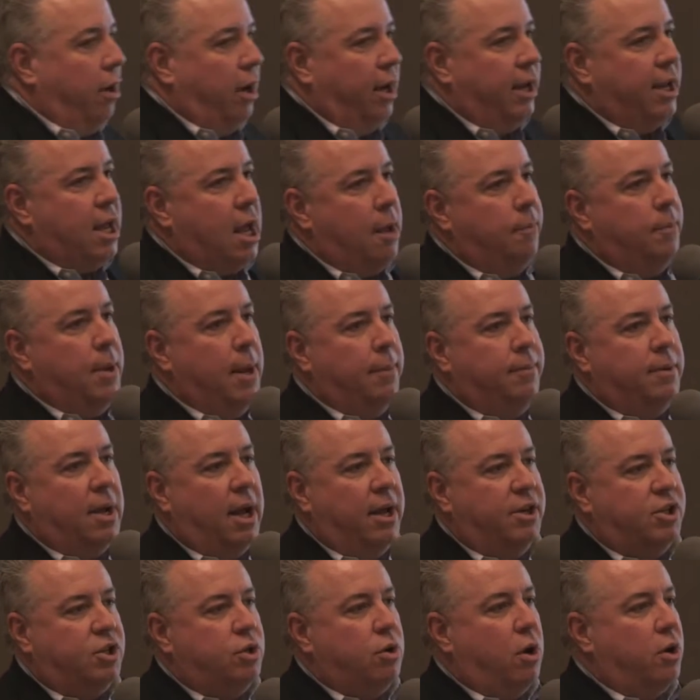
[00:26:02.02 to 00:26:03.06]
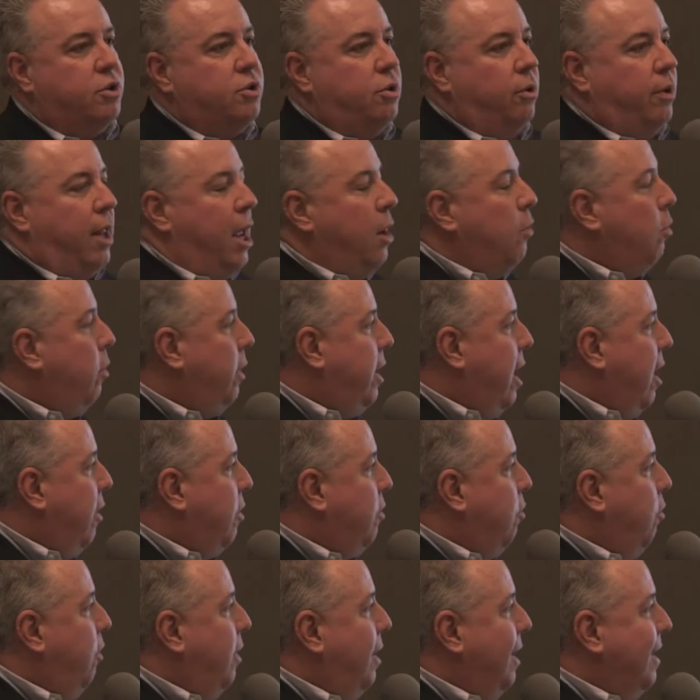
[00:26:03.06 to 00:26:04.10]
in a dipeptide structure, they will get
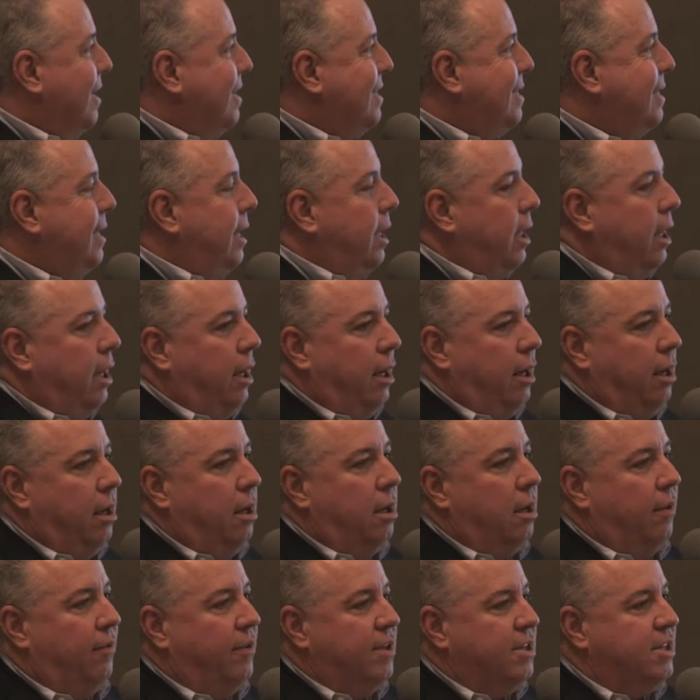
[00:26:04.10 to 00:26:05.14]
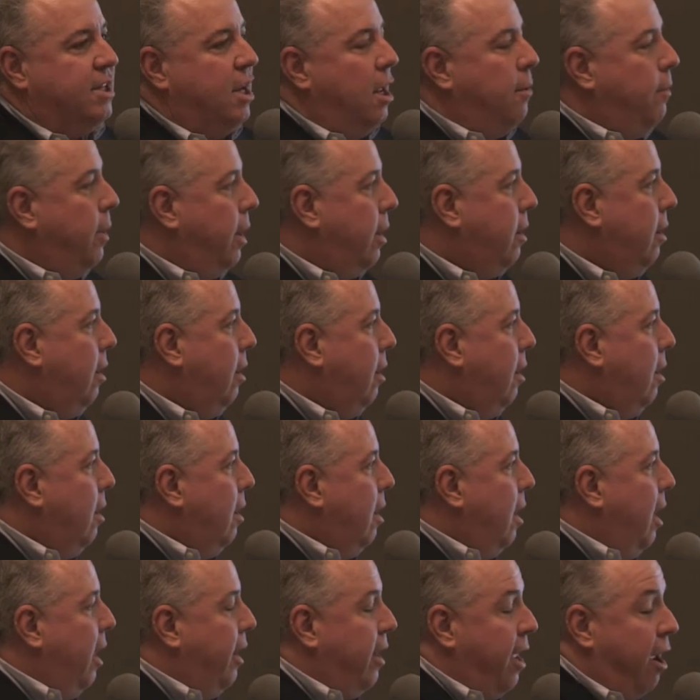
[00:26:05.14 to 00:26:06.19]
through the acidity of the stomach
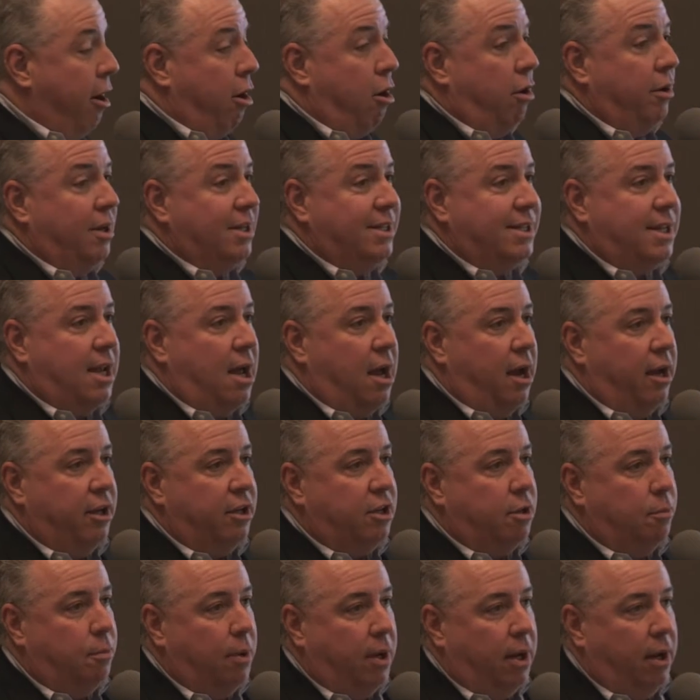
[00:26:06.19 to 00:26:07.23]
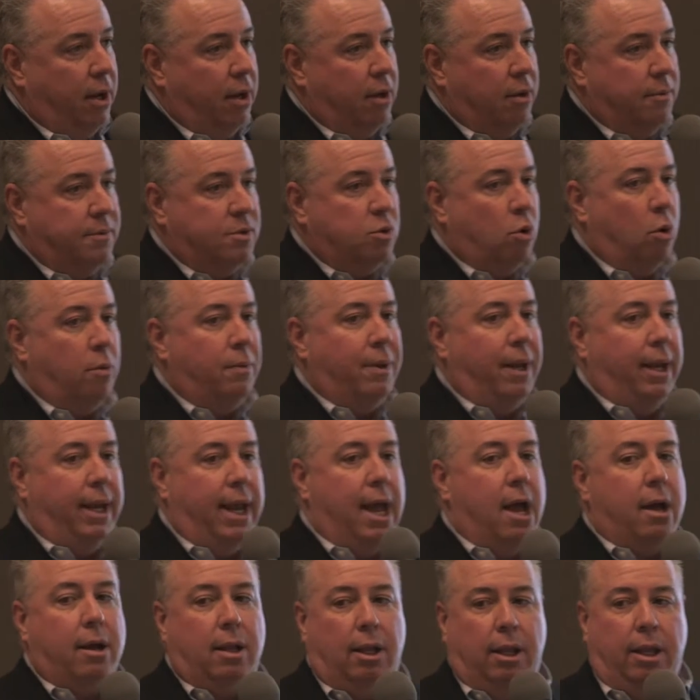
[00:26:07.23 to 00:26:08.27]
and they are designed to be absorbed in the
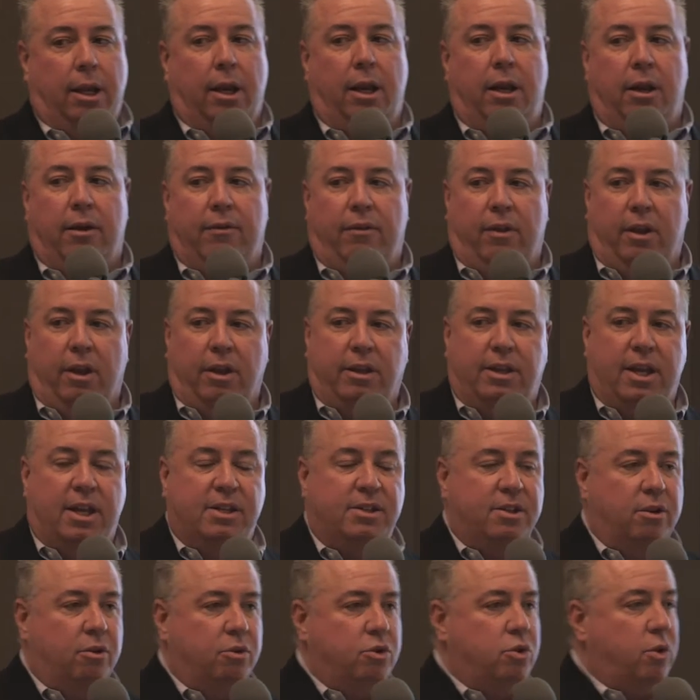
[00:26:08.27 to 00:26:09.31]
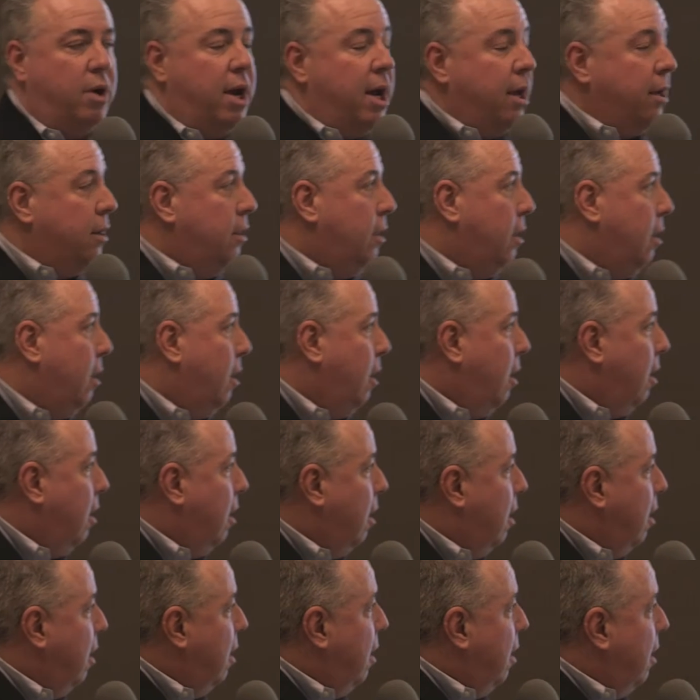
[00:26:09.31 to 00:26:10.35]
alkalinity of the intestinal tract.
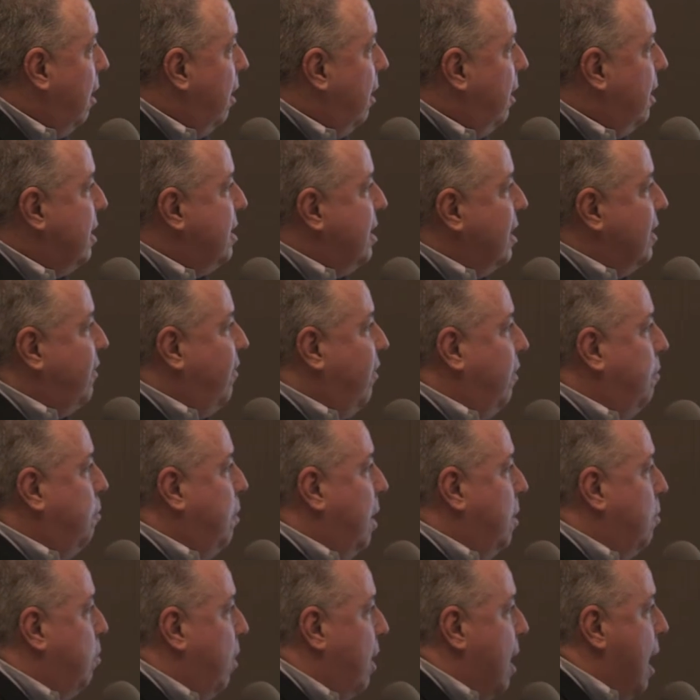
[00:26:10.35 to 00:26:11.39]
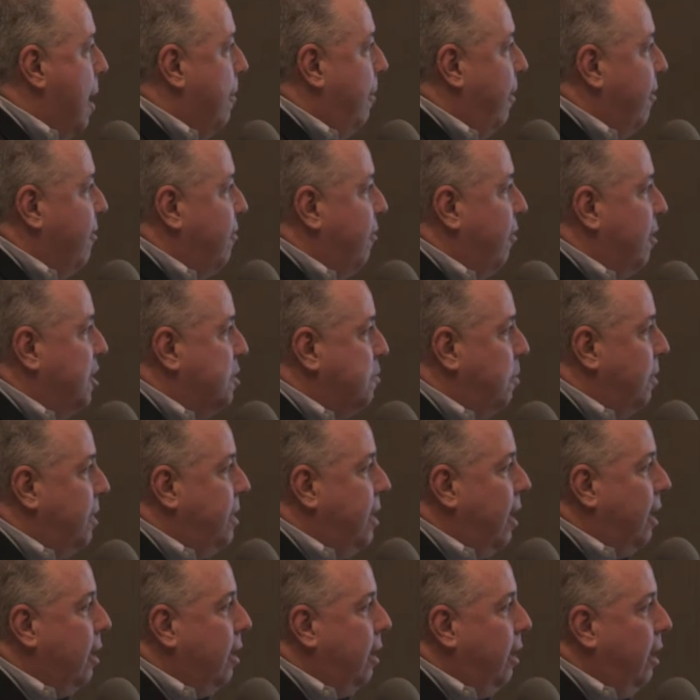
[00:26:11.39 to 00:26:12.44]
This has been predominant for us,
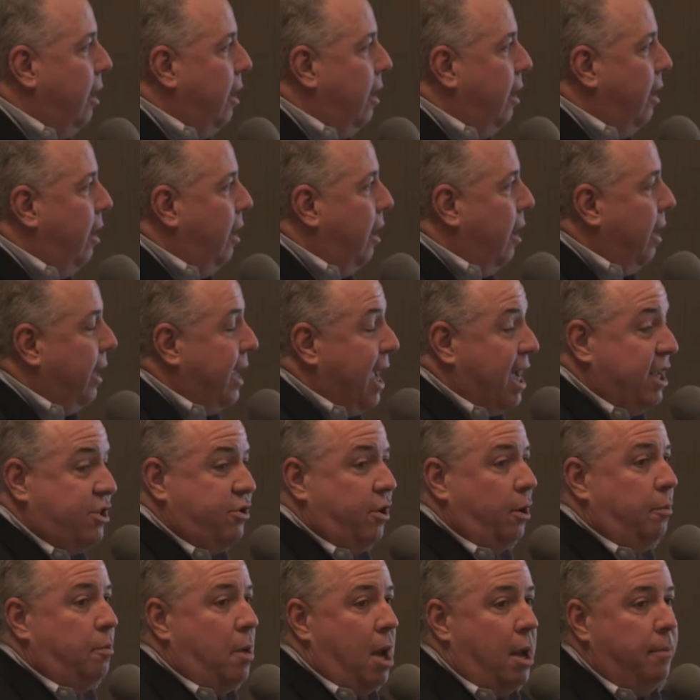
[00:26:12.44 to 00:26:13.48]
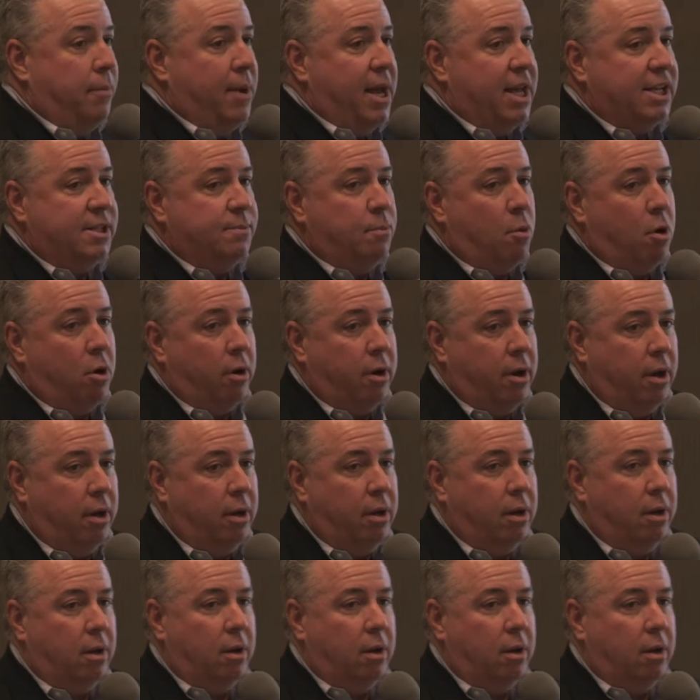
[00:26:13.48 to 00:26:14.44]
particularly in the uh, gastric bypass market,